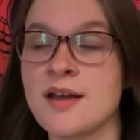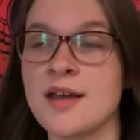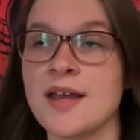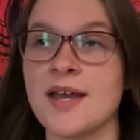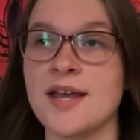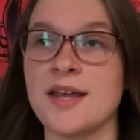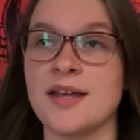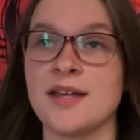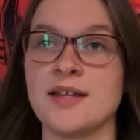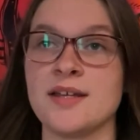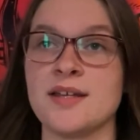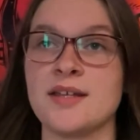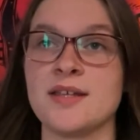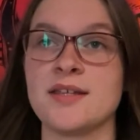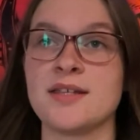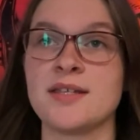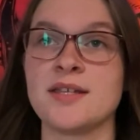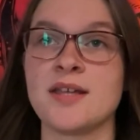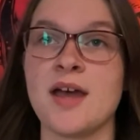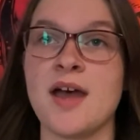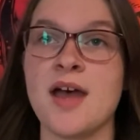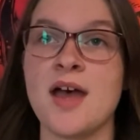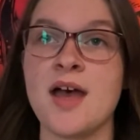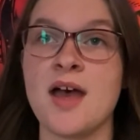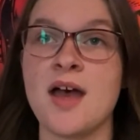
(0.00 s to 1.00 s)
is
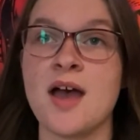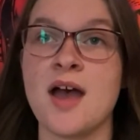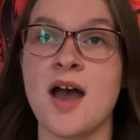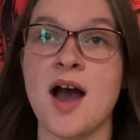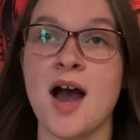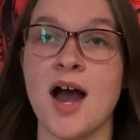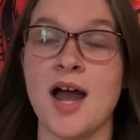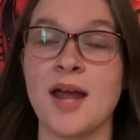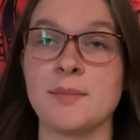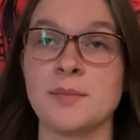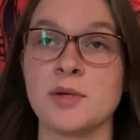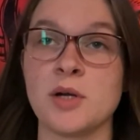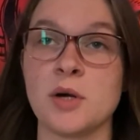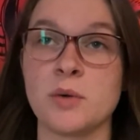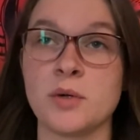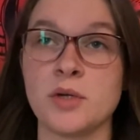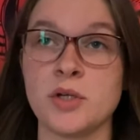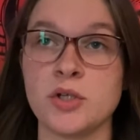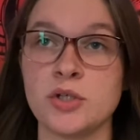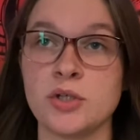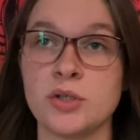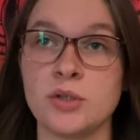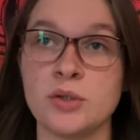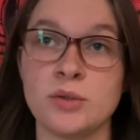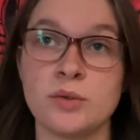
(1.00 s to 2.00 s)
I'm going
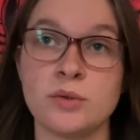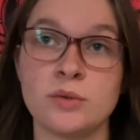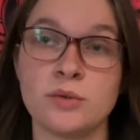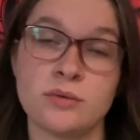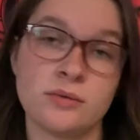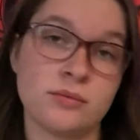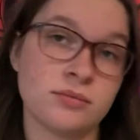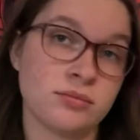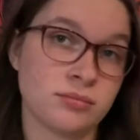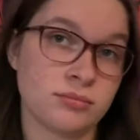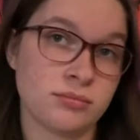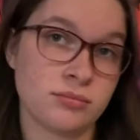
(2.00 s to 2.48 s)
to